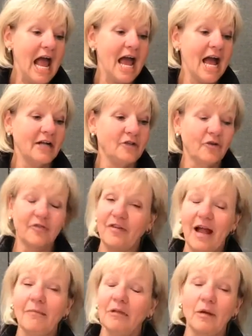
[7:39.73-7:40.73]
and your
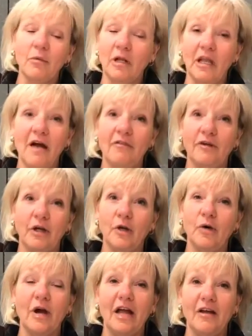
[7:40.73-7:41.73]
family will love
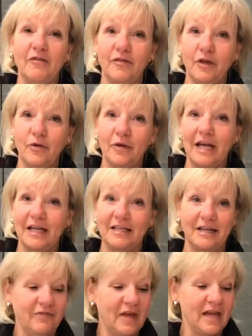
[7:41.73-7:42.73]
you
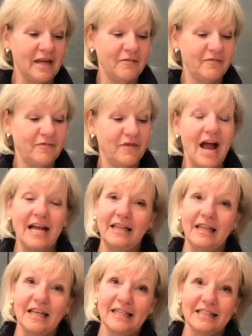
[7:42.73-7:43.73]
if they
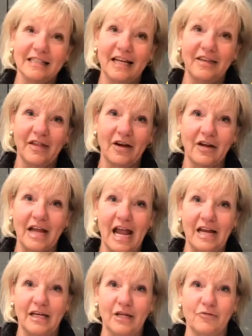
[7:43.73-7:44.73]
find this in their
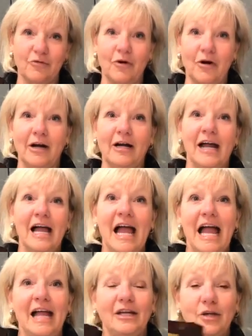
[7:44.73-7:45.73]
candy drawer
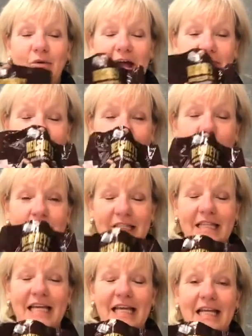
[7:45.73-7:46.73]
and you have to use
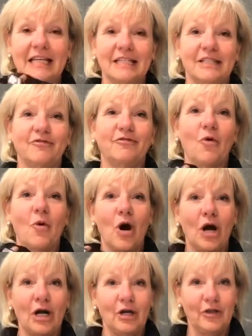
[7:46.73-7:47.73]
these
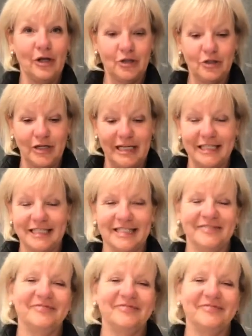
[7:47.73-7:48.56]
for their treats.